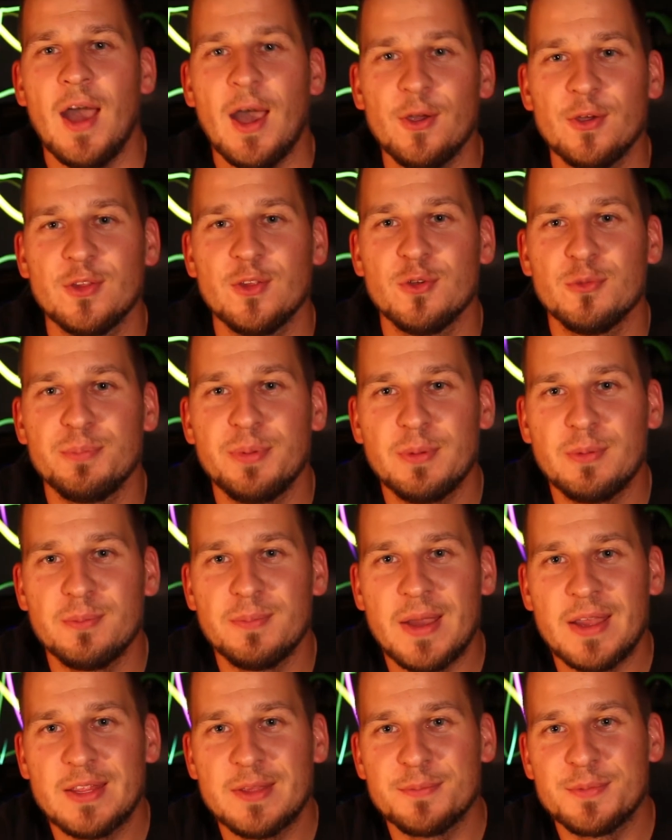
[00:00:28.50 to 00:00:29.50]
How you doing, people?
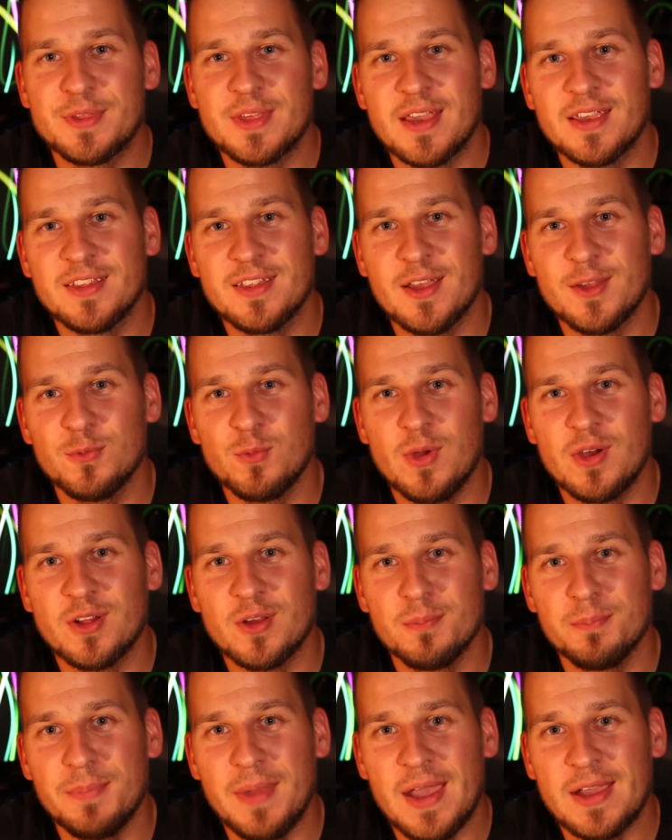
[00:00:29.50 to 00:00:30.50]
My name is SegiDuh and
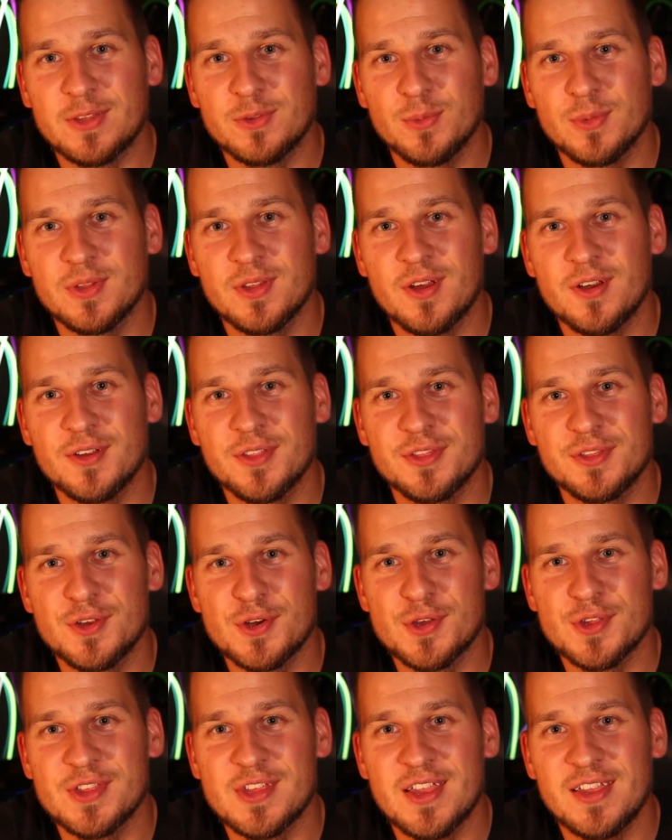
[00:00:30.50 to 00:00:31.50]
welcome back to another
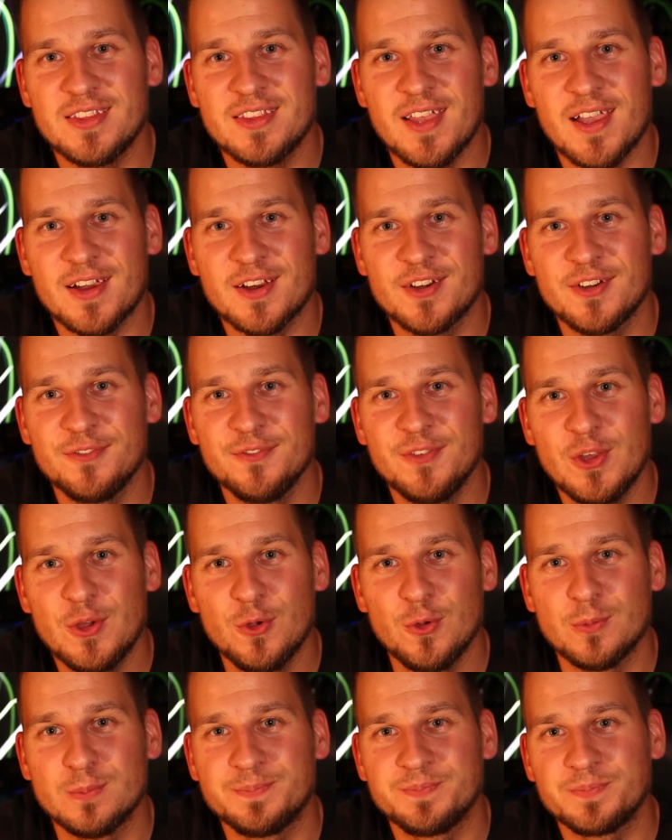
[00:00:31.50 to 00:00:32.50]
Thursday tech
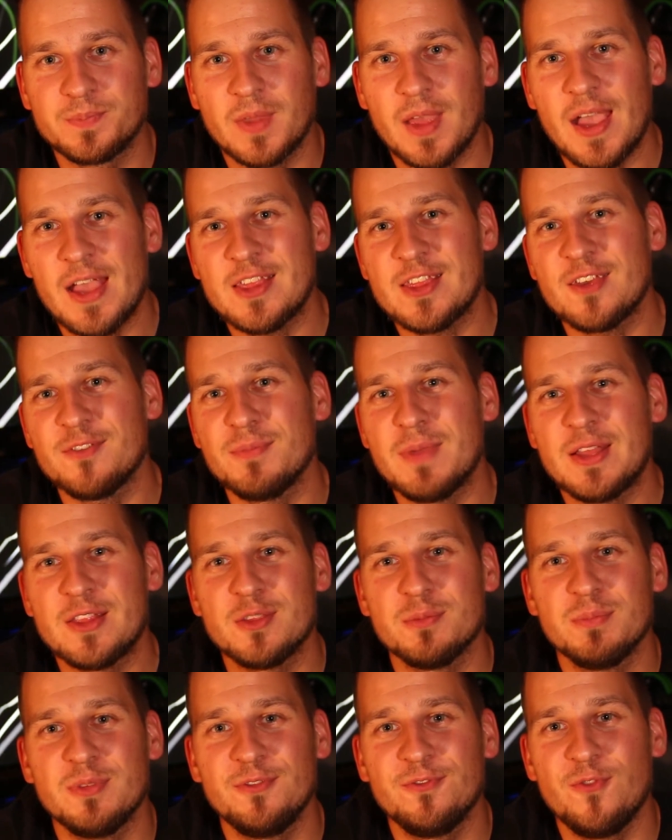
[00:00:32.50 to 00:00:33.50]
review. As I
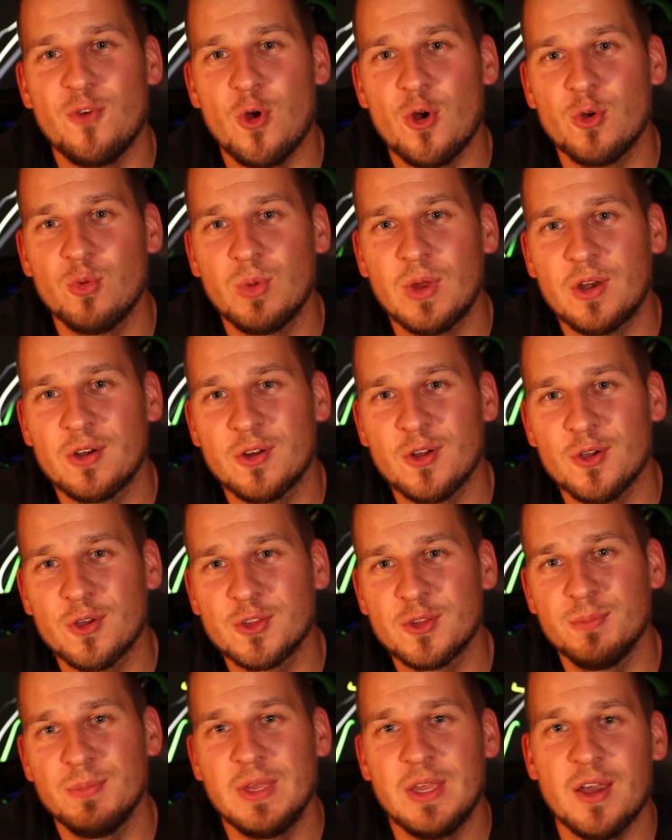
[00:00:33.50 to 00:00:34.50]
mentioned before, we are going
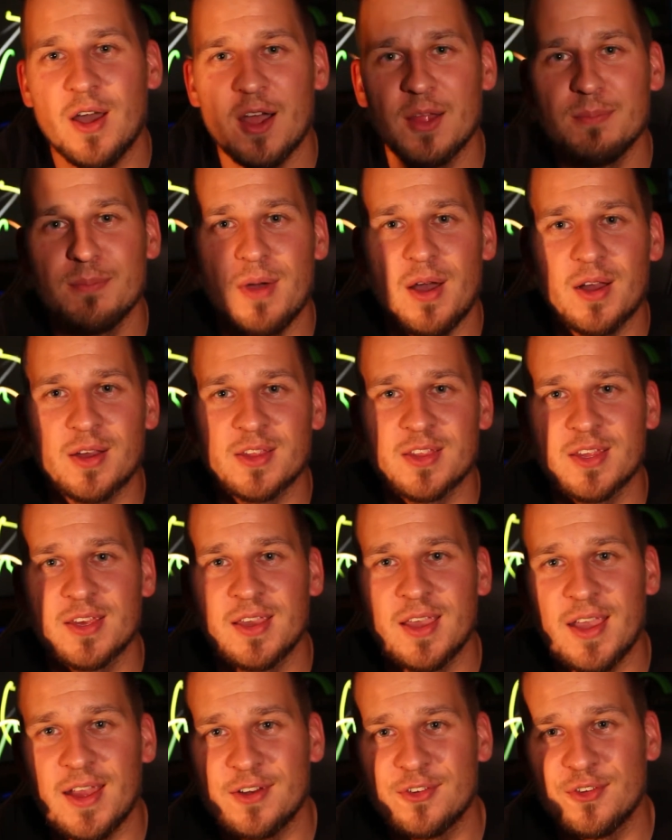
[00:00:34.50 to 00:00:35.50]
to be
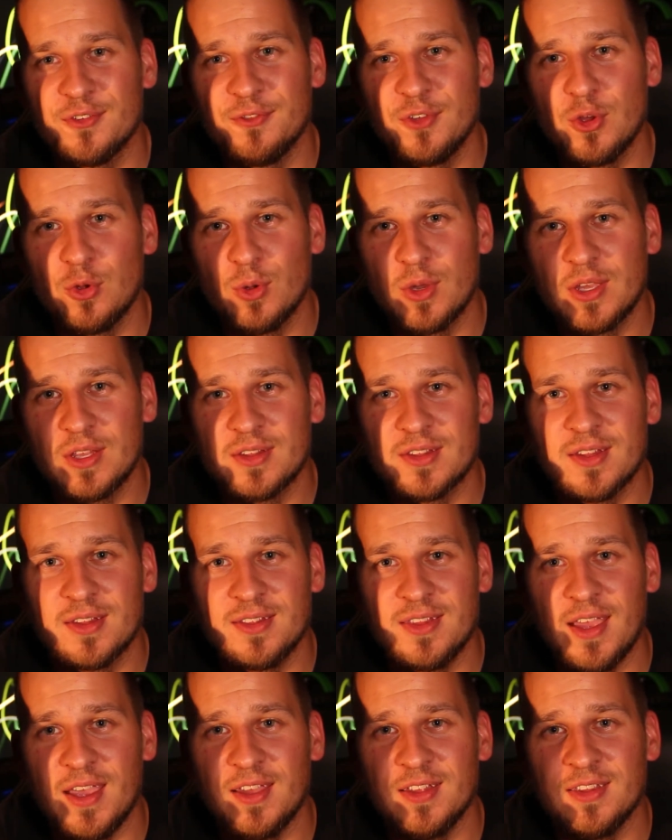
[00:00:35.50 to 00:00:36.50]
unboxing and reviewing the
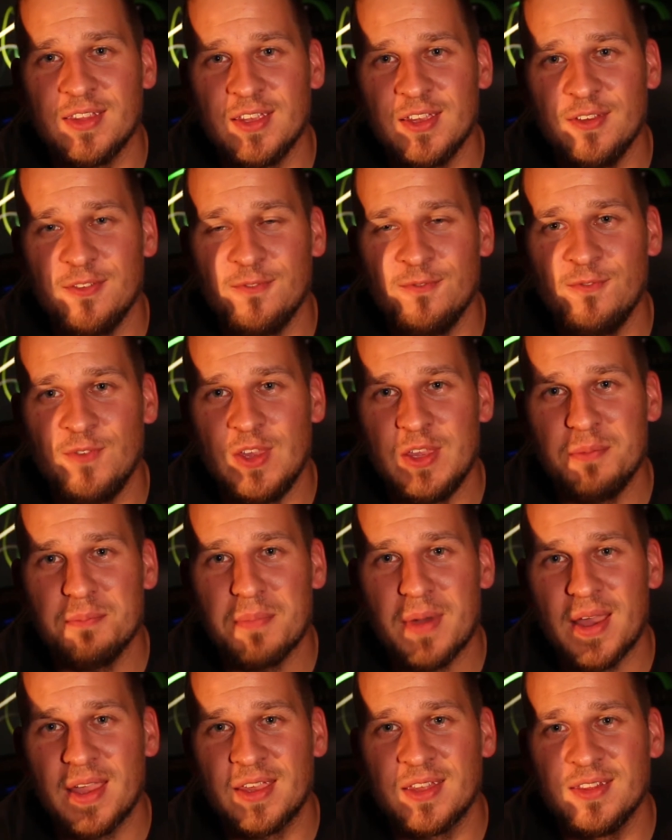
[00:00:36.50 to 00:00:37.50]
Deity
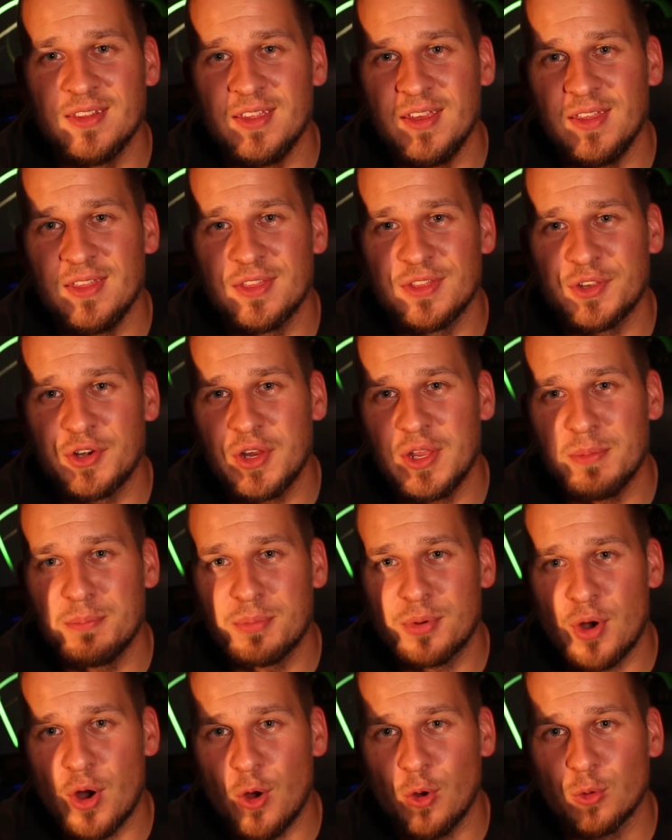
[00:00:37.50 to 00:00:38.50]
V-Mic D3
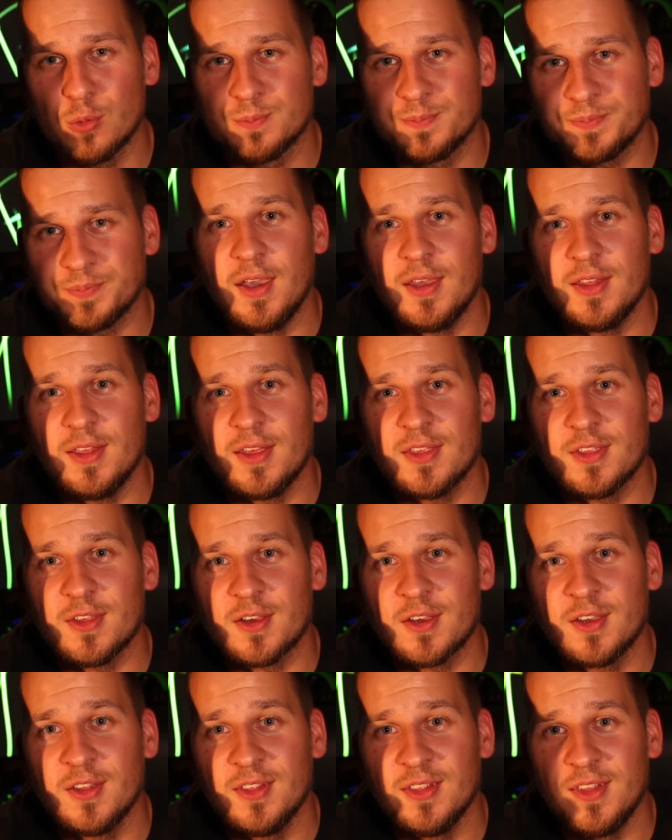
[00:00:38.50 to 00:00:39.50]
Pro. It is a
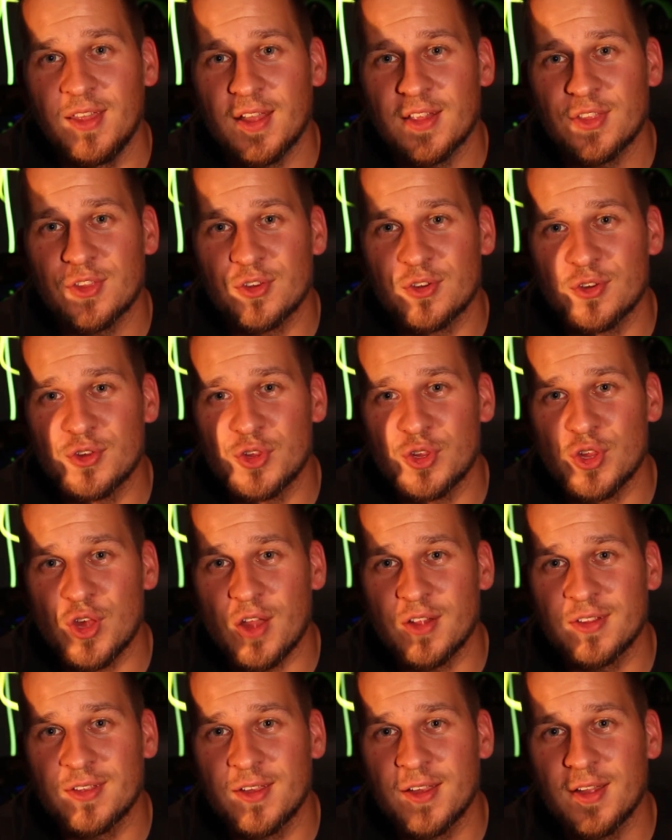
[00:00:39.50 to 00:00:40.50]
condenser
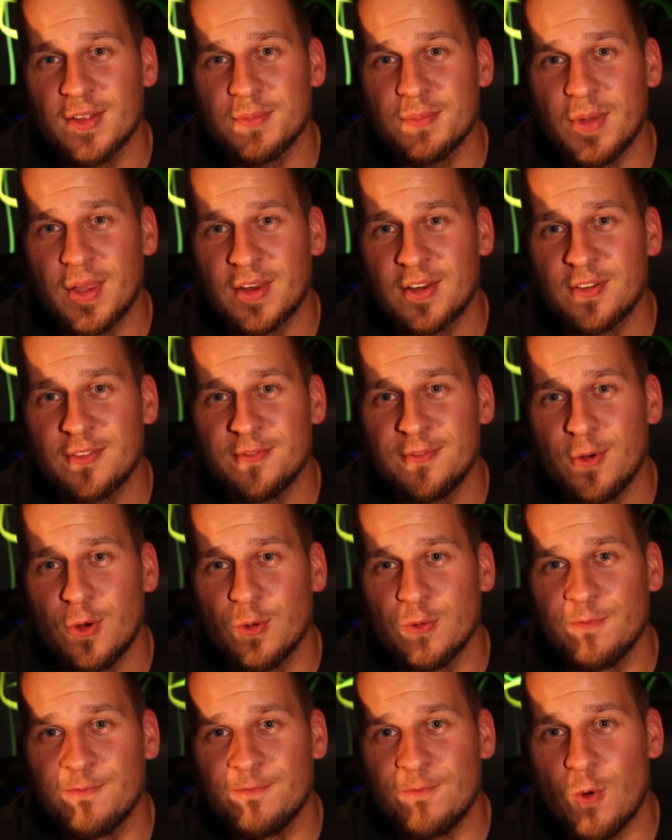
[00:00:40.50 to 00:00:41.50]
shotgun
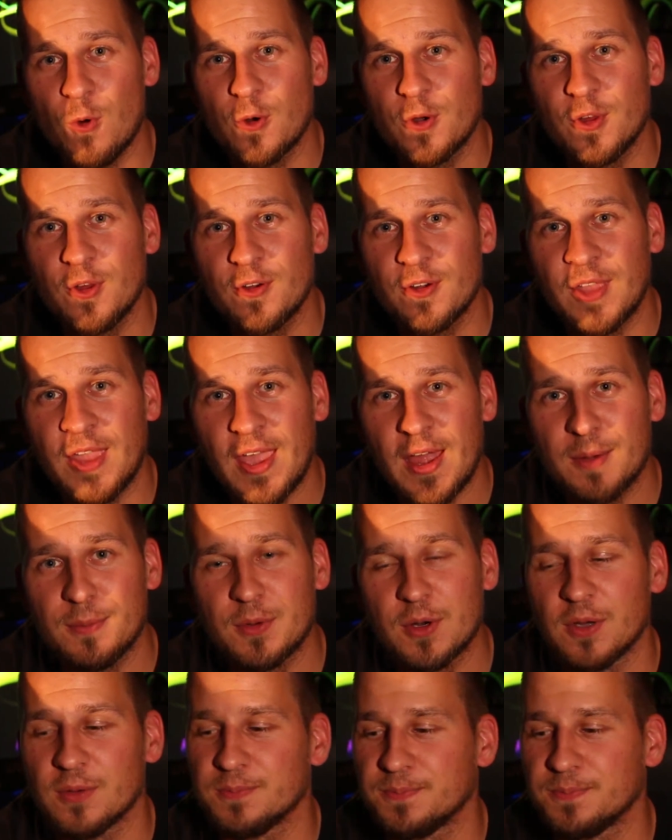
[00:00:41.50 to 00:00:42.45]
microphone for your camera.